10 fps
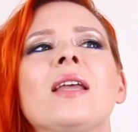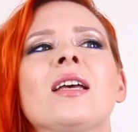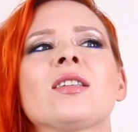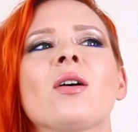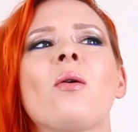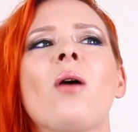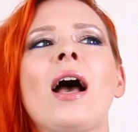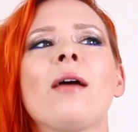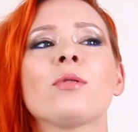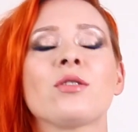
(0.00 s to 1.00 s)
So
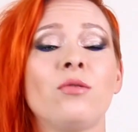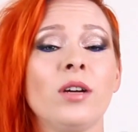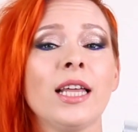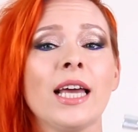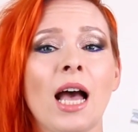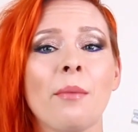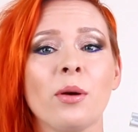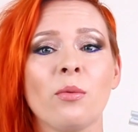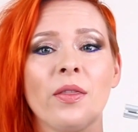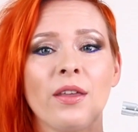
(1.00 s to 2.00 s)
I was really happy
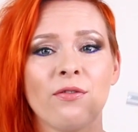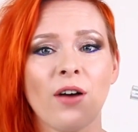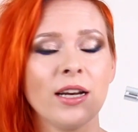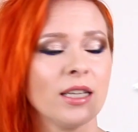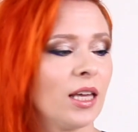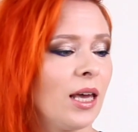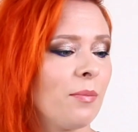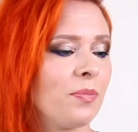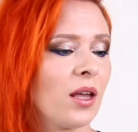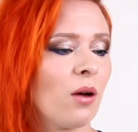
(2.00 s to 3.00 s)
when when
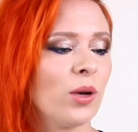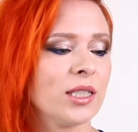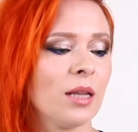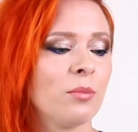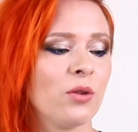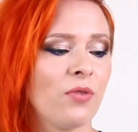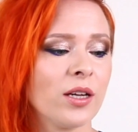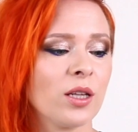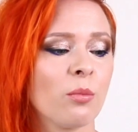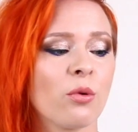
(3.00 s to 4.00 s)
ScentBird
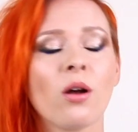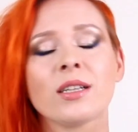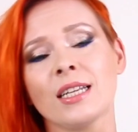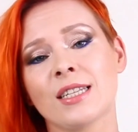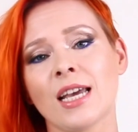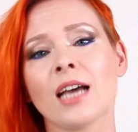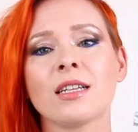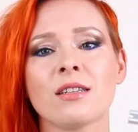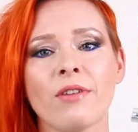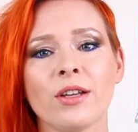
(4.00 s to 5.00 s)
finally brought Tisiana
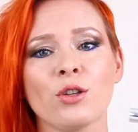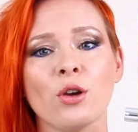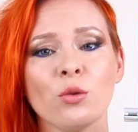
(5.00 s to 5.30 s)
Terenzi